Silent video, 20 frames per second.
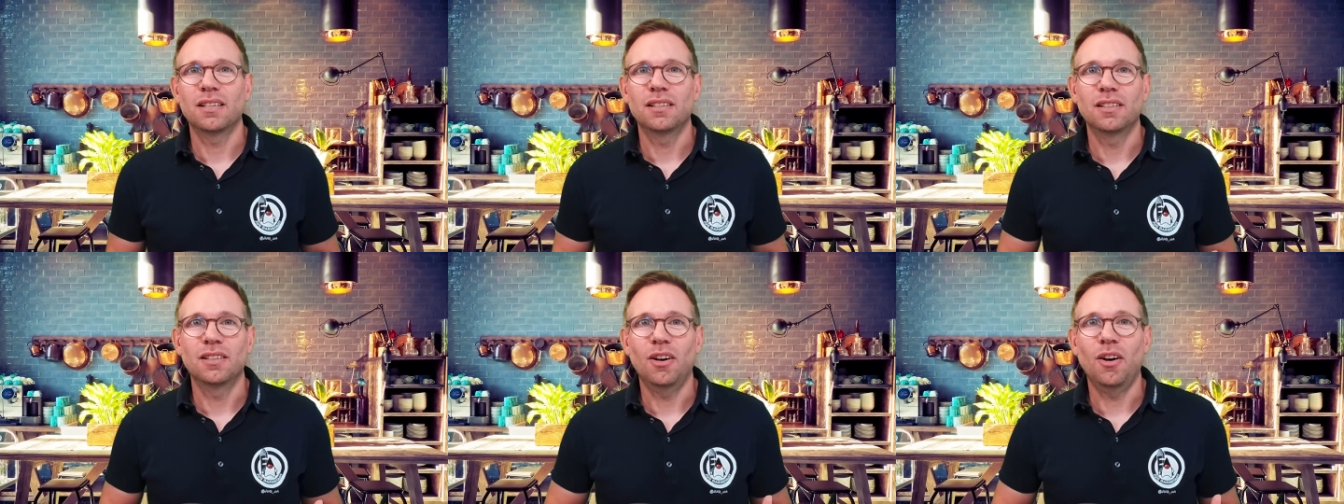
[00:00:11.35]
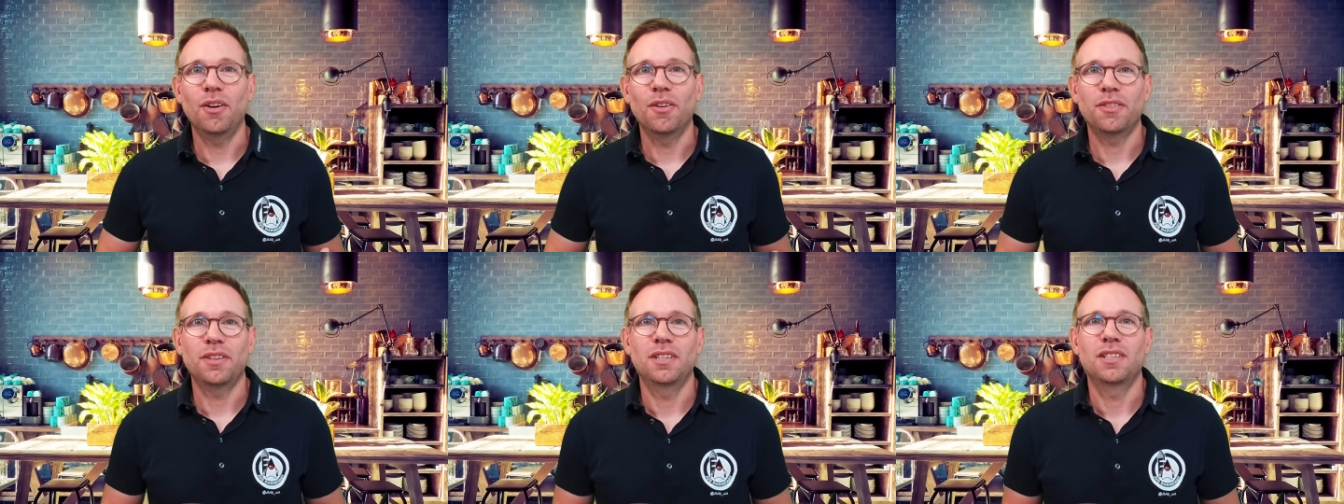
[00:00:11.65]

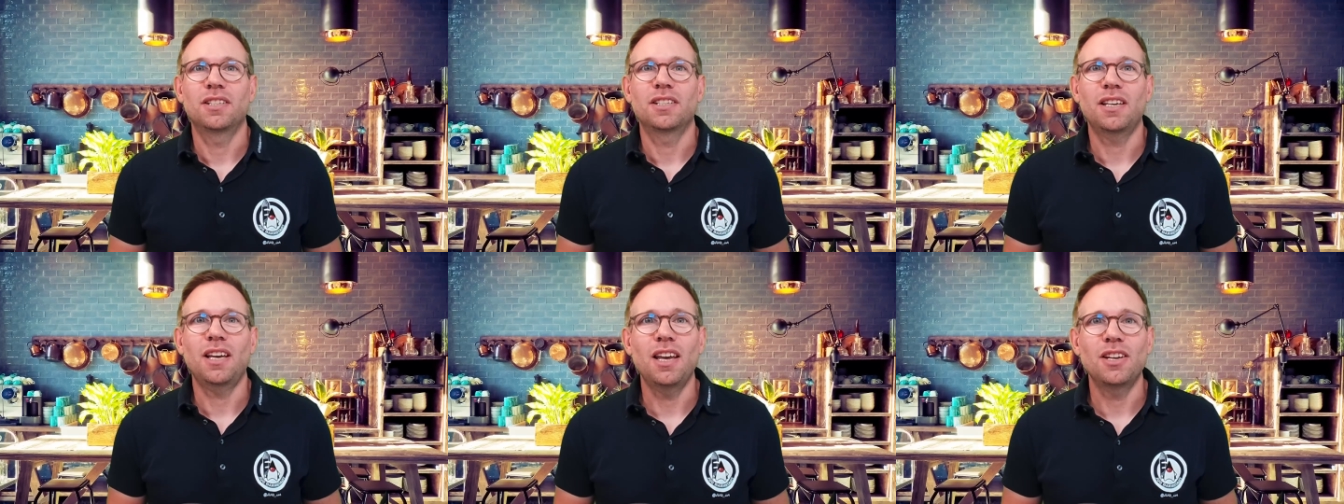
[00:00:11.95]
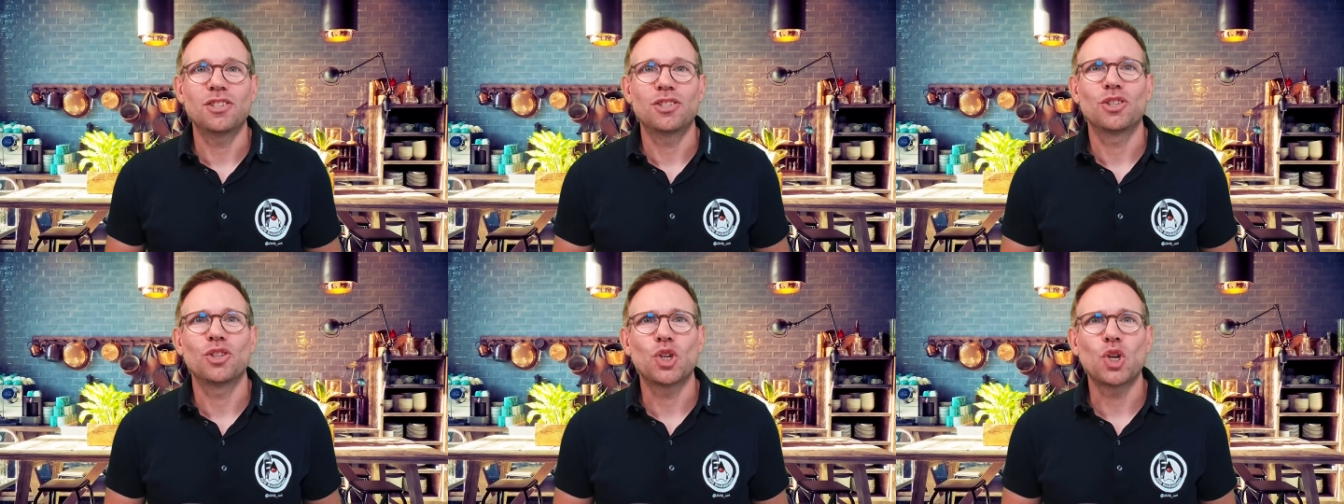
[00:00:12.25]

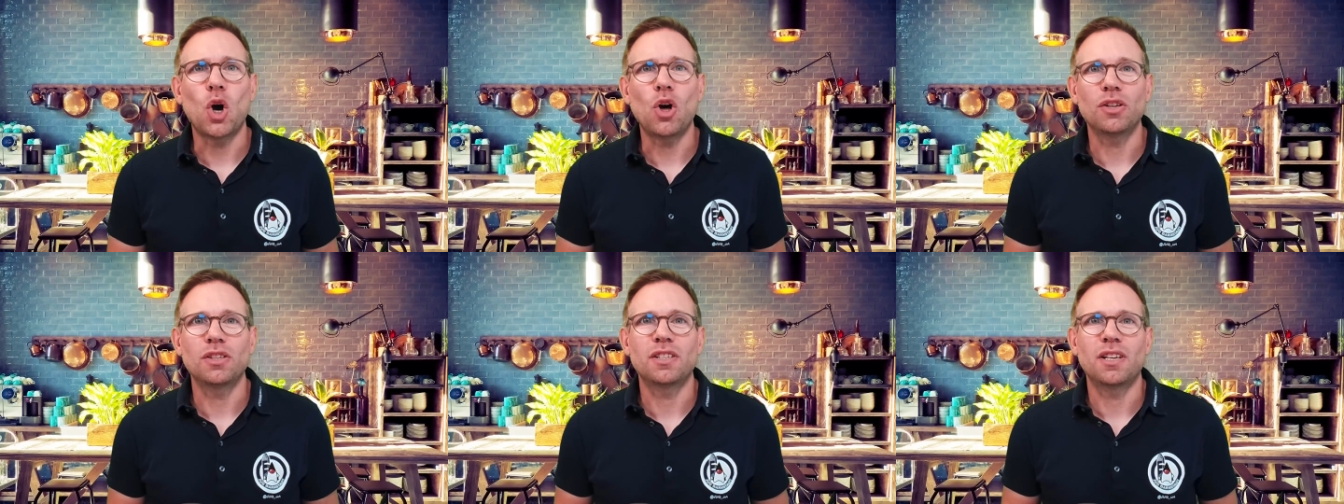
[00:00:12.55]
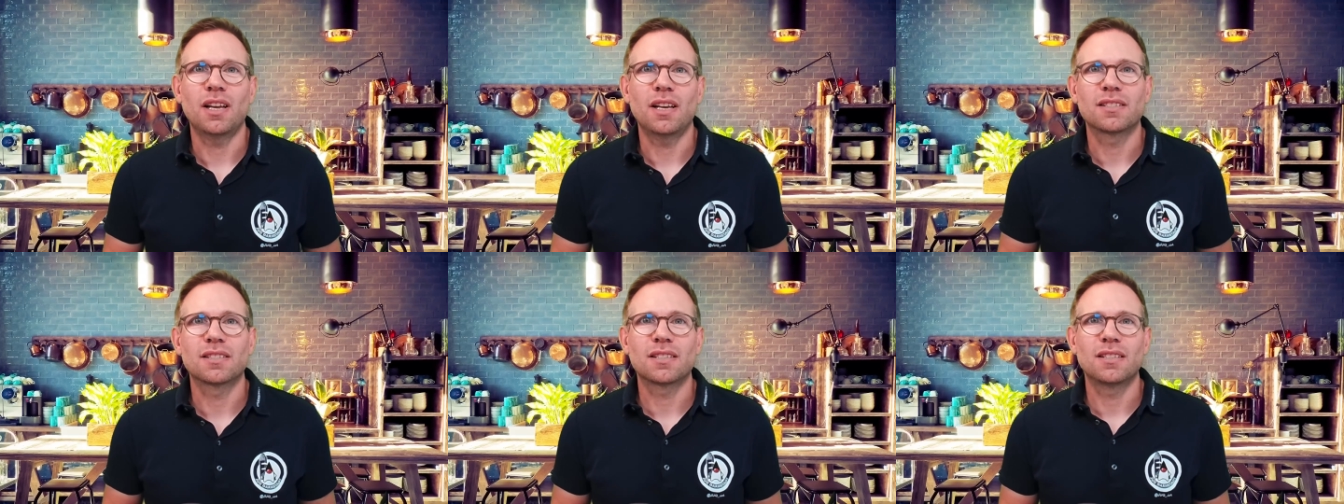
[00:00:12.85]
authentication
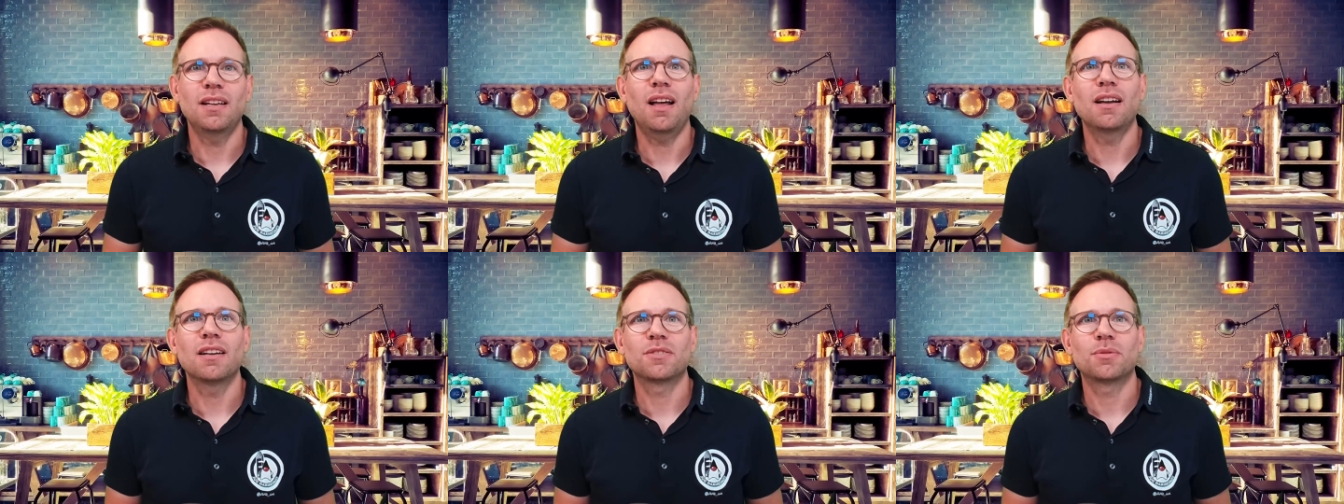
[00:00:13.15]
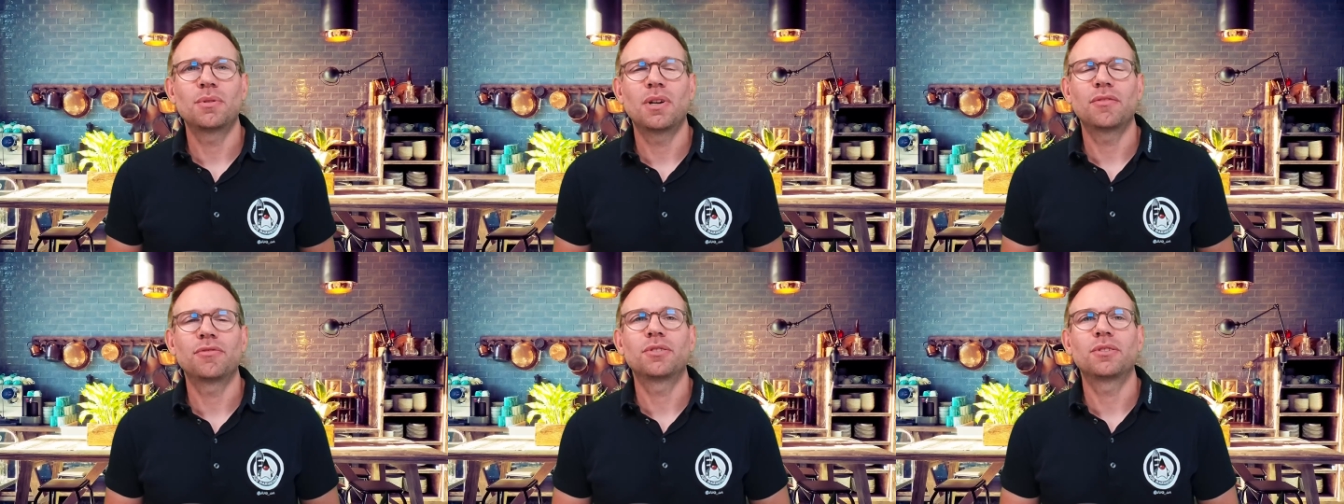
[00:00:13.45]
context class
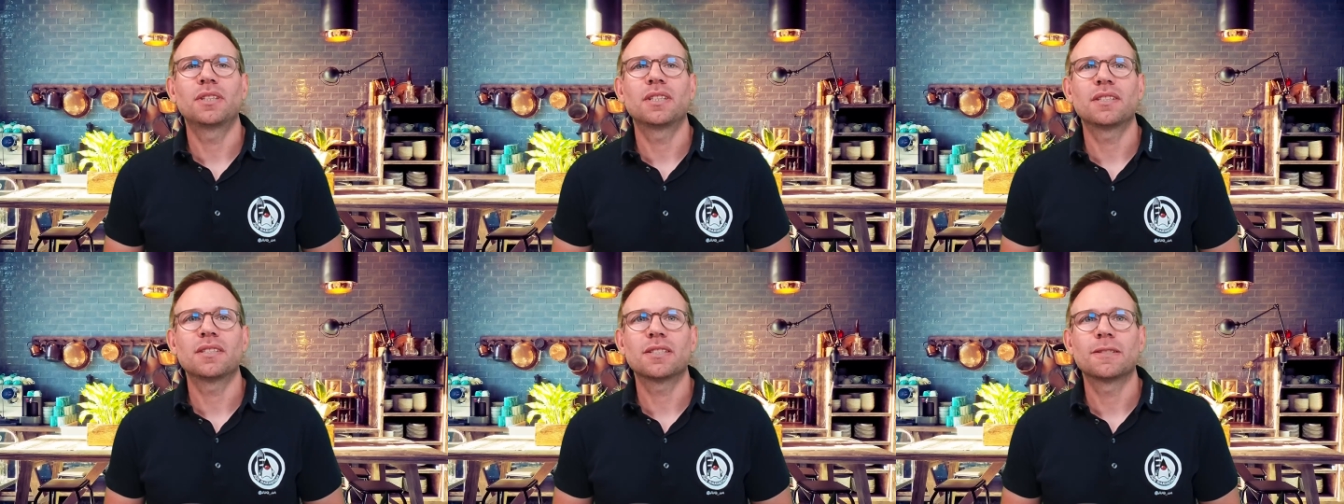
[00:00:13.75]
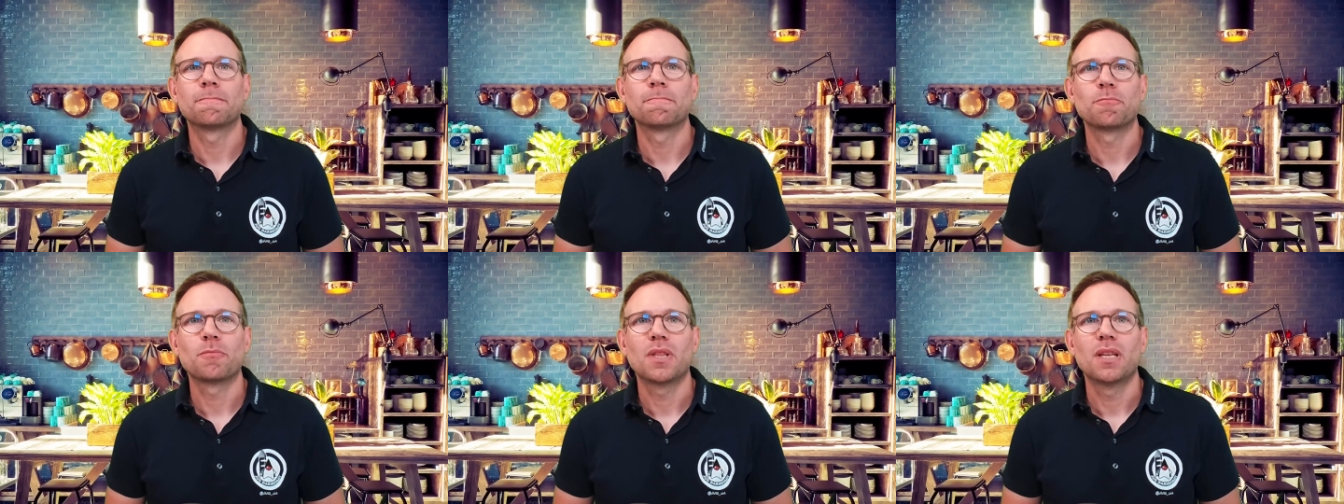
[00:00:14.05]

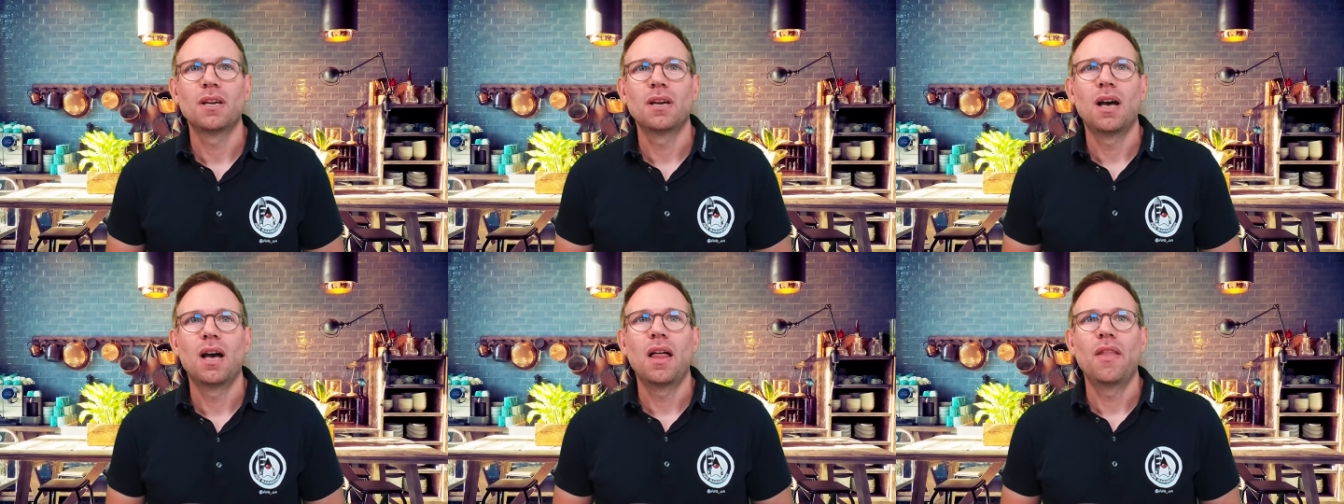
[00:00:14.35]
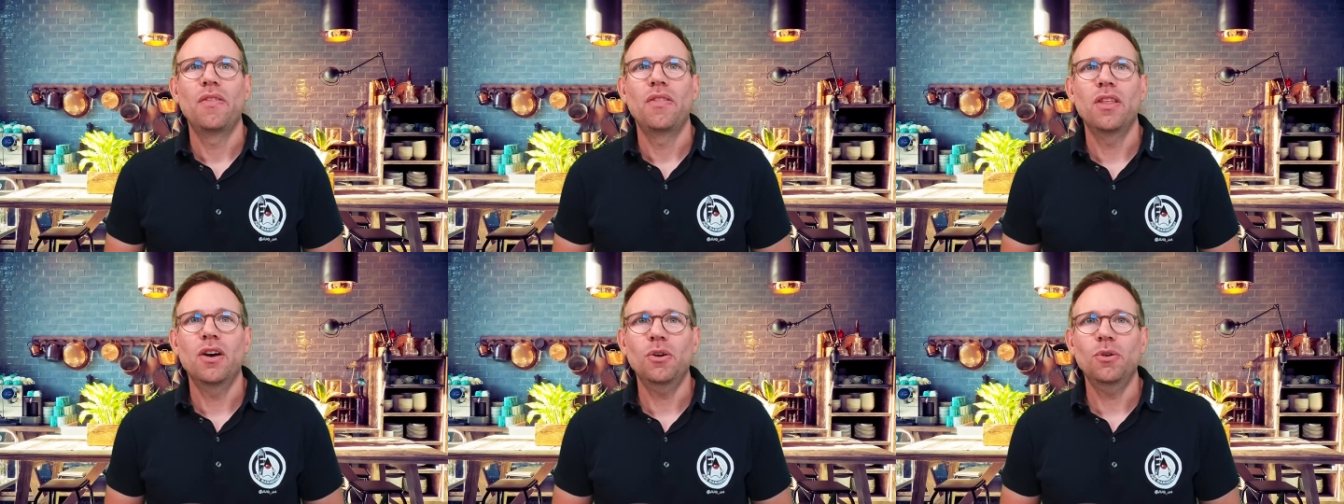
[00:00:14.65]
reference?
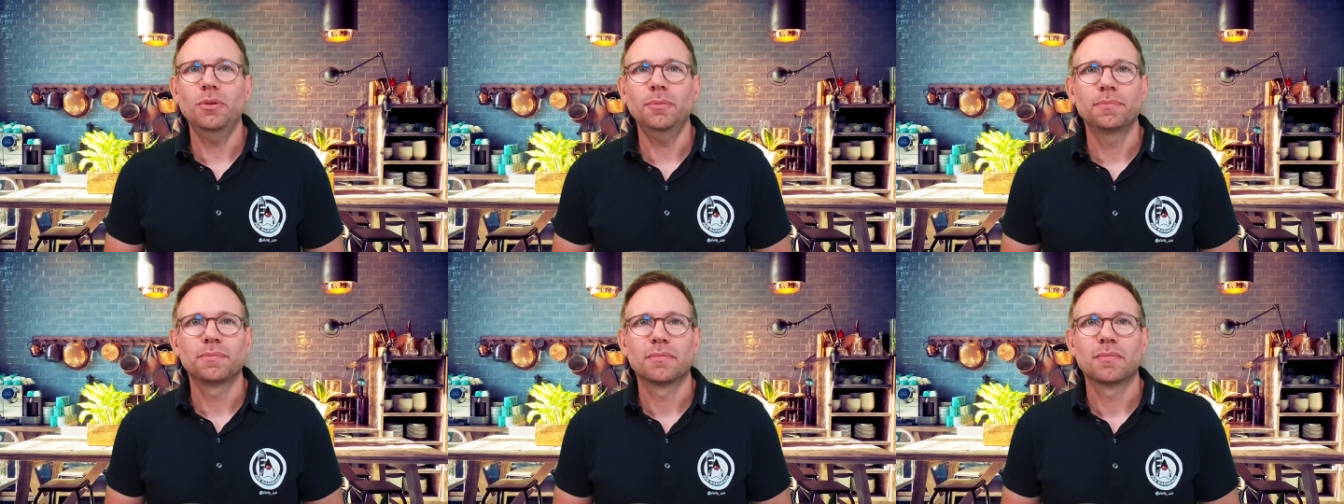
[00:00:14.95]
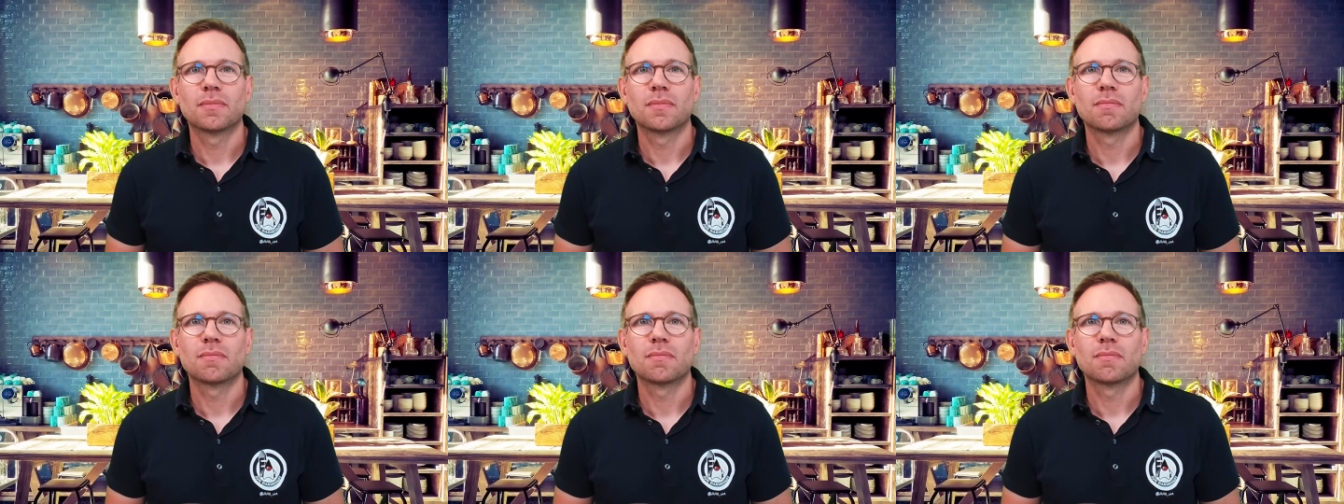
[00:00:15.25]
No?